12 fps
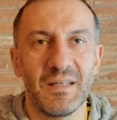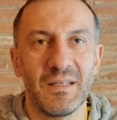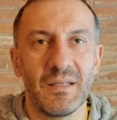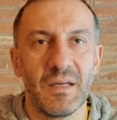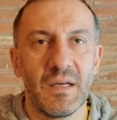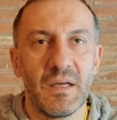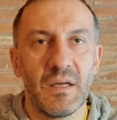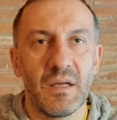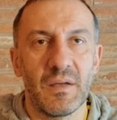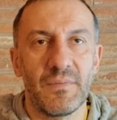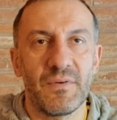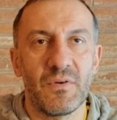And
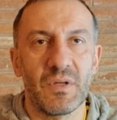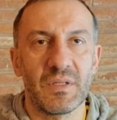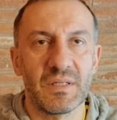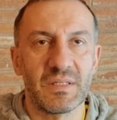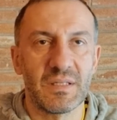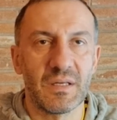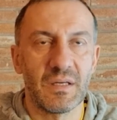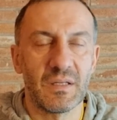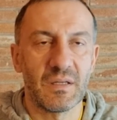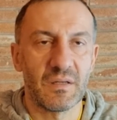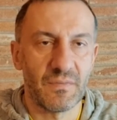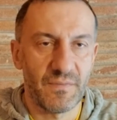if you
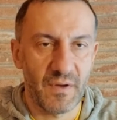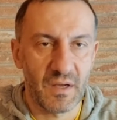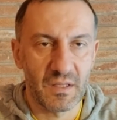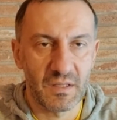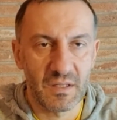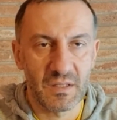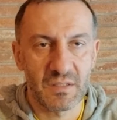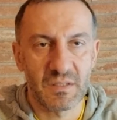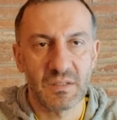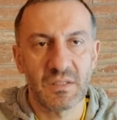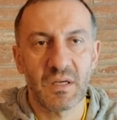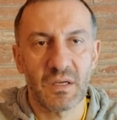understand and find that
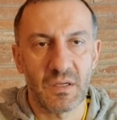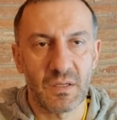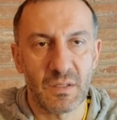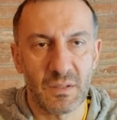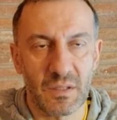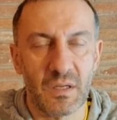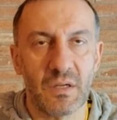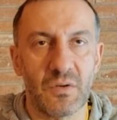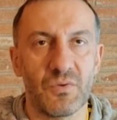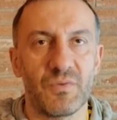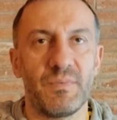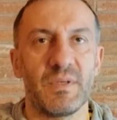it's a really
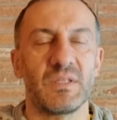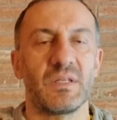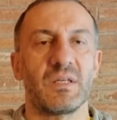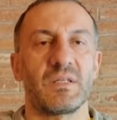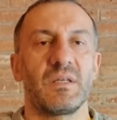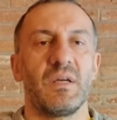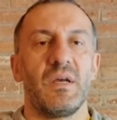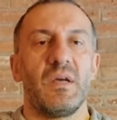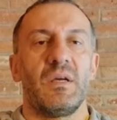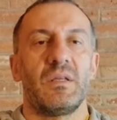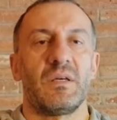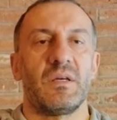good business,
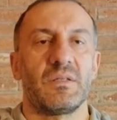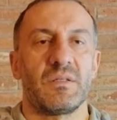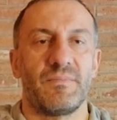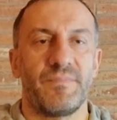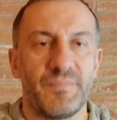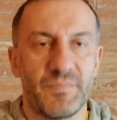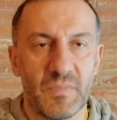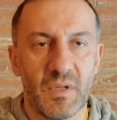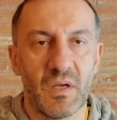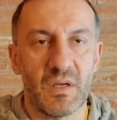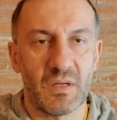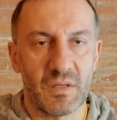it has
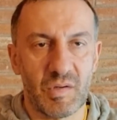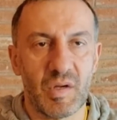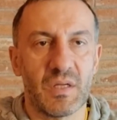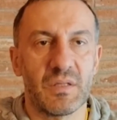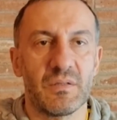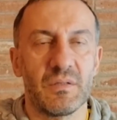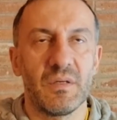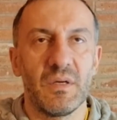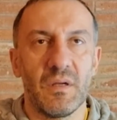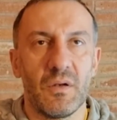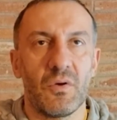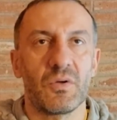a great
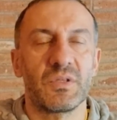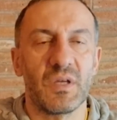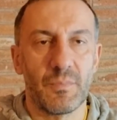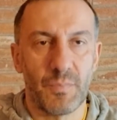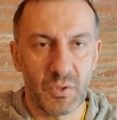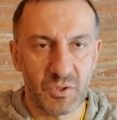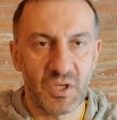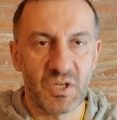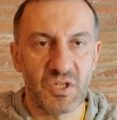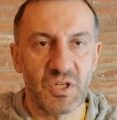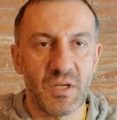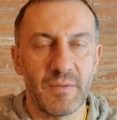long-term
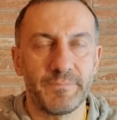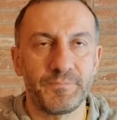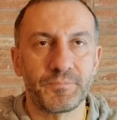potential,